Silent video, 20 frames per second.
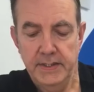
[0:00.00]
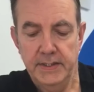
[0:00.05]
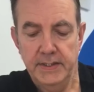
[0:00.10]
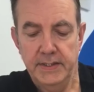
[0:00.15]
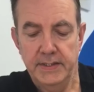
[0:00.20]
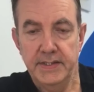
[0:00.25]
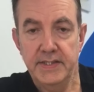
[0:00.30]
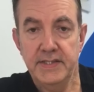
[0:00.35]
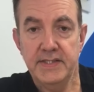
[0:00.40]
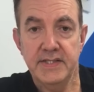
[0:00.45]

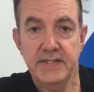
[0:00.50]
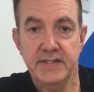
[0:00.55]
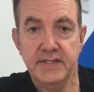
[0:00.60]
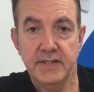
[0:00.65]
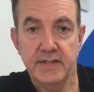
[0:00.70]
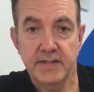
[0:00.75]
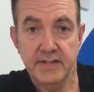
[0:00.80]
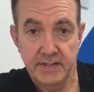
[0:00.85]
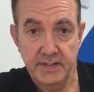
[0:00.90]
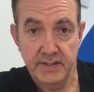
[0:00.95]
This is the
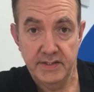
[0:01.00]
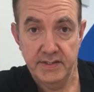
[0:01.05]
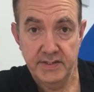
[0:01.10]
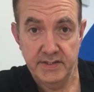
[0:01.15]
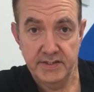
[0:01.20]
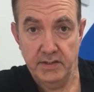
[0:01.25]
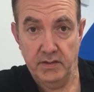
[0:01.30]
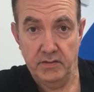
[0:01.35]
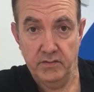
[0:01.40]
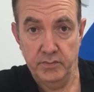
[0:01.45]
third
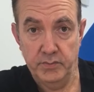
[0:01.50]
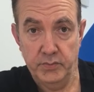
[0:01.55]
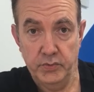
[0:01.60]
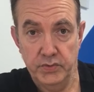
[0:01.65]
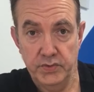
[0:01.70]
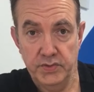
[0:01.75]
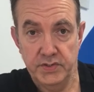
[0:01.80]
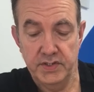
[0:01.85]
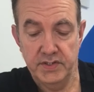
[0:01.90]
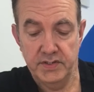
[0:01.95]
solvent-borne
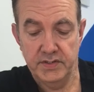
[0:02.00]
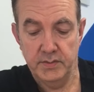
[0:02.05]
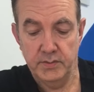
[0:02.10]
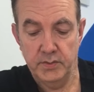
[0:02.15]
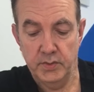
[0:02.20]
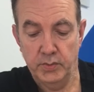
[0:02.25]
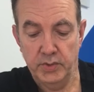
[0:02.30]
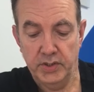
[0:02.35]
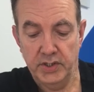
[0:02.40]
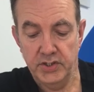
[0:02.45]
system
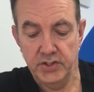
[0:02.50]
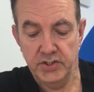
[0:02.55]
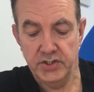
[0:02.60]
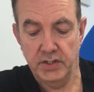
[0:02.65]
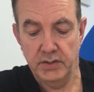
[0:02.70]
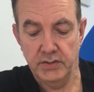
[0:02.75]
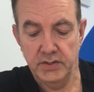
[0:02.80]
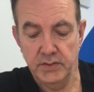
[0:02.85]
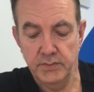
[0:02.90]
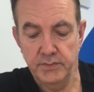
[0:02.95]
that we're going to show
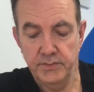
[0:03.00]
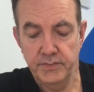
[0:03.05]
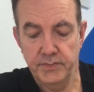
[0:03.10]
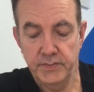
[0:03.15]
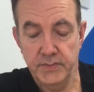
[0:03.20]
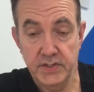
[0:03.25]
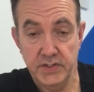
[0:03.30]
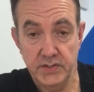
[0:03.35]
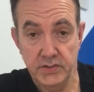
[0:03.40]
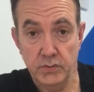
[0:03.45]
you.
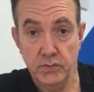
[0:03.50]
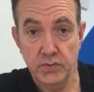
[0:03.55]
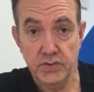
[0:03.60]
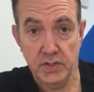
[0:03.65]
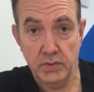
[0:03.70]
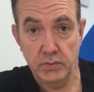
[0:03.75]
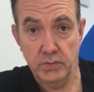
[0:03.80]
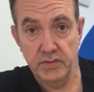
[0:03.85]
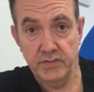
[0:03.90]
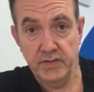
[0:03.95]
This is also
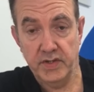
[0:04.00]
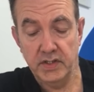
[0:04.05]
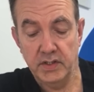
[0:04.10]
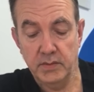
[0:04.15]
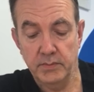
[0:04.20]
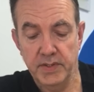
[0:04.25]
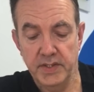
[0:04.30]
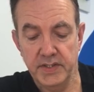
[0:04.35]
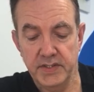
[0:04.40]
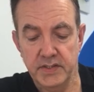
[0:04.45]
one of our
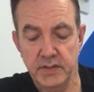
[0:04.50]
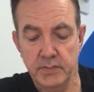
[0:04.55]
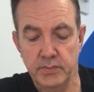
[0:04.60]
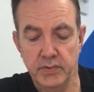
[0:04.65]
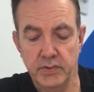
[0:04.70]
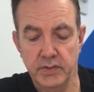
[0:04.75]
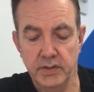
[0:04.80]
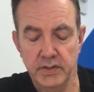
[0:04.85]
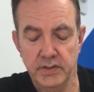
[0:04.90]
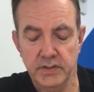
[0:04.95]
competitor
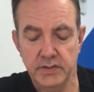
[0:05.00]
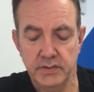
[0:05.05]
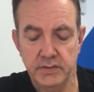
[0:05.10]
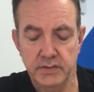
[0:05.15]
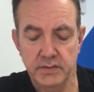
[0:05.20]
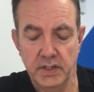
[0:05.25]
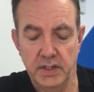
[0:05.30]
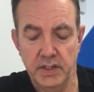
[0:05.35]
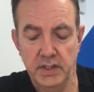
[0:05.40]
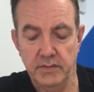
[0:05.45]
products,
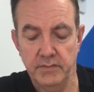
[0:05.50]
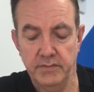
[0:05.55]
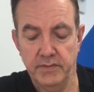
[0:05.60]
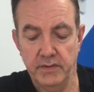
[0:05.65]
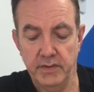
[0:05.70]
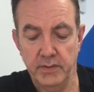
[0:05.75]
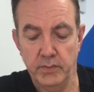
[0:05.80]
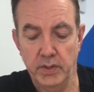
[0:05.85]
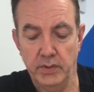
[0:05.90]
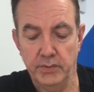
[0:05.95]

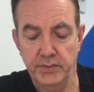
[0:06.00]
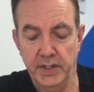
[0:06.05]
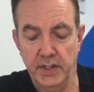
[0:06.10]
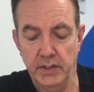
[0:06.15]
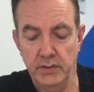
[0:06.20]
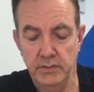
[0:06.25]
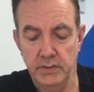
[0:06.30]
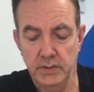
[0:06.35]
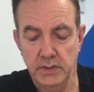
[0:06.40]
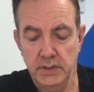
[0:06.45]
very well
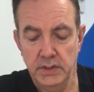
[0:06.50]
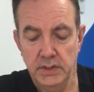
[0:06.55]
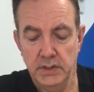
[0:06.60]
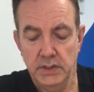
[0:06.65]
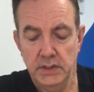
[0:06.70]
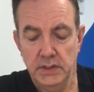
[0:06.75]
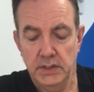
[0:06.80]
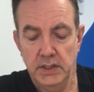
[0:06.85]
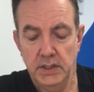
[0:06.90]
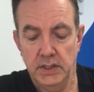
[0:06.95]
known.
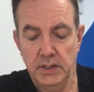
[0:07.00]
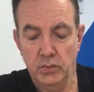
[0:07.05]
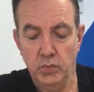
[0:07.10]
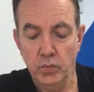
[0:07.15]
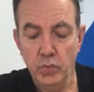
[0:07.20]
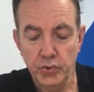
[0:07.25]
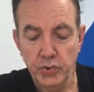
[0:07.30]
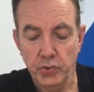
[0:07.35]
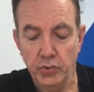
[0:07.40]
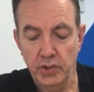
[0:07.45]

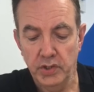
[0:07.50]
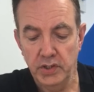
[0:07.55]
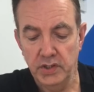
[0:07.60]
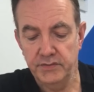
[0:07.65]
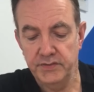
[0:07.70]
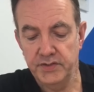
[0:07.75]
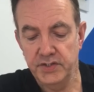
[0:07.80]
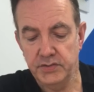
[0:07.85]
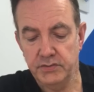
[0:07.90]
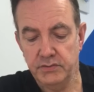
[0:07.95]
Wood oil of
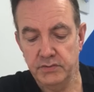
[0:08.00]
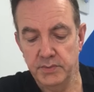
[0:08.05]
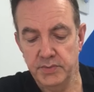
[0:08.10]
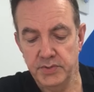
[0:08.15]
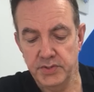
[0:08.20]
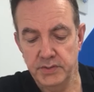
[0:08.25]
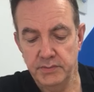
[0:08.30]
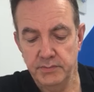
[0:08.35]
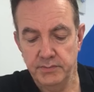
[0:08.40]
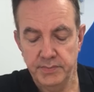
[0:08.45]

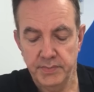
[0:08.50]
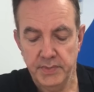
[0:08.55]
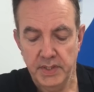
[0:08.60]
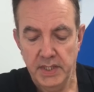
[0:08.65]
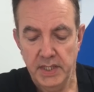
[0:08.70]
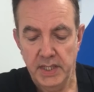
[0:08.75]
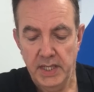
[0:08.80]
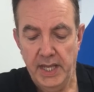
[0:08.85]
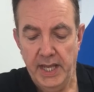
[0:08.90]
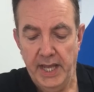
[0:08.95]
description,
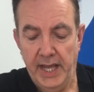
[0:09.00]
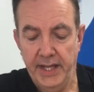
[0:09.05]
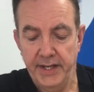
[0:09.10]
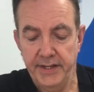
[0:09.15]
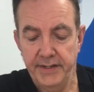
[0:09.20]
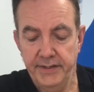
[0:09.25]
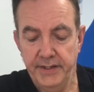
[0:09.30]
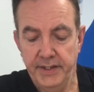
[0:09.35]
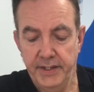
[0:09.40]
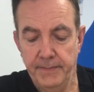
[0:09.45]

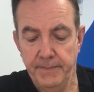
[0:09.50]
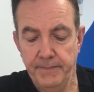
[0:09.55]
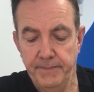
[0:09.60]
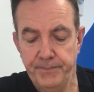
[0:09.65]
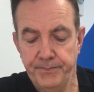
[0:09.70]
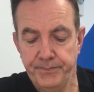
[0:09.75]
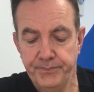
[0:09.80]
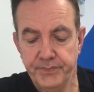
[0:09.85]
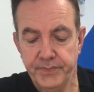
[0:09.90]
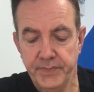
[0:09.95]
and
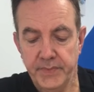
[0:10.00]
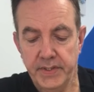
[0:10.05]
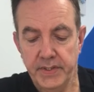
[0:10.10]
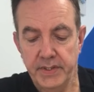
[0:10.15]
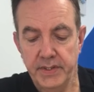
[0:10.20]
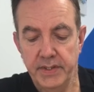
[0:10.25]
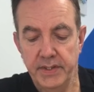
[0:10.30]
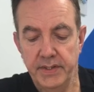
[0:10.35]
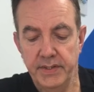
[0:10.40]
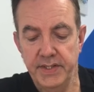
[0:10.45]

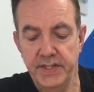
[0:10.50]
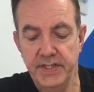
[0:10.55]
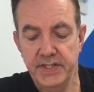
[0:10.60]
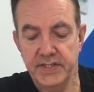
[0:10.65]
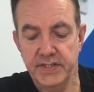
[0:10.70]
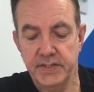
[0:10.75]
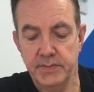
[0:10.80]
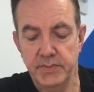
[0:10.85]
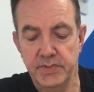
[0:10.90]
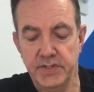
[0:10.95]

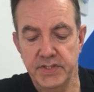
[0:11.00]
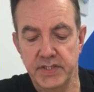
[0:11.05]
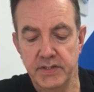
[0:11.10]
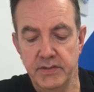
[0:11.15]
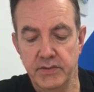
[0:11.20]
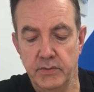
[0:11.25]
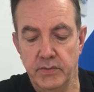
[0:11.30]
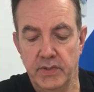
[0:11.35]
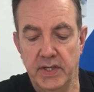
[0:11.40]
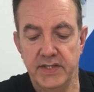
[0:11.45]
this
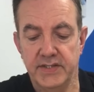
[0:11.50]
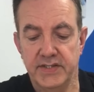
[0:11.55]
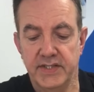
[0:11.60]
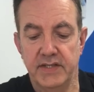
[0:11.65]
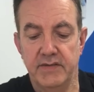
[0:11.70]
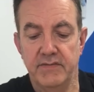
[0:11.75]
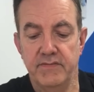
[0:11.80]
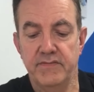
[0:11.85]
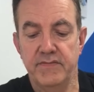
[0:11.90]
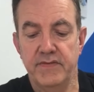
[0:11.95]
material has a
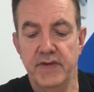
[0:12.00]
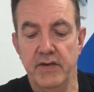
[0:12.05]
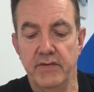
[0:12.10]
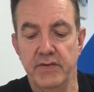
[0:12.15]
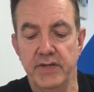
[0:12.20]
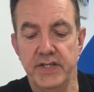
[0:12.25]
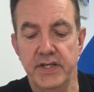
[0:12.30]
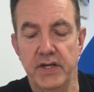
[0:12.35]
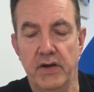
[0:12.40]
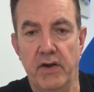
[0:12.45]
very
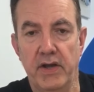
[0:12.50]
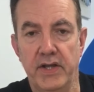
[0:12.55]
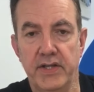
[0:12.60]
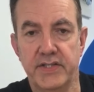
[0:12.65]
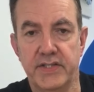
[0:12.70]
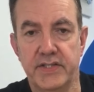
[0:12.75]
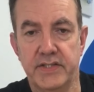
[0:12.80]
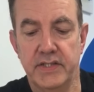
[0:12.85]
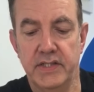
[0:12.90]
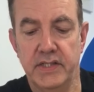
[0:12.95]

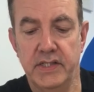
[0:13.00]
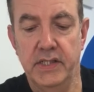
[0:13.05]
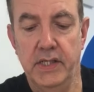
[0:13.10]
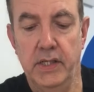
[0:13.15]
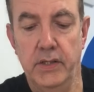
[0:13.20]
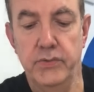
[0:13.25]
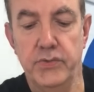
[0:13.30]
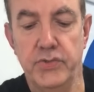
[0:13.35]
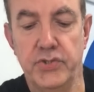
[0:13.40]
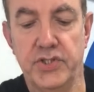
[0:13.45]
nice
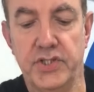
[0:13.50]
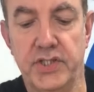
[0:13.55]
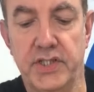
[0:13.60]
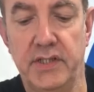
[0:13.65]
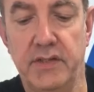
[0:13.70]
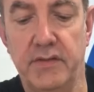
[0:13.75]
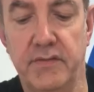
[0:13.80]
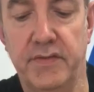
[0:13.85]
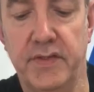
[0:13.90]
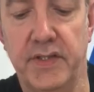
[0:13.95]
low
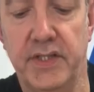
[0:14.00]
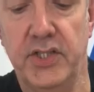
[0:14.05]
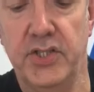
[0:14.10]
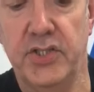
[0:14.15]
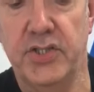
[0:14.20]
sheen finish.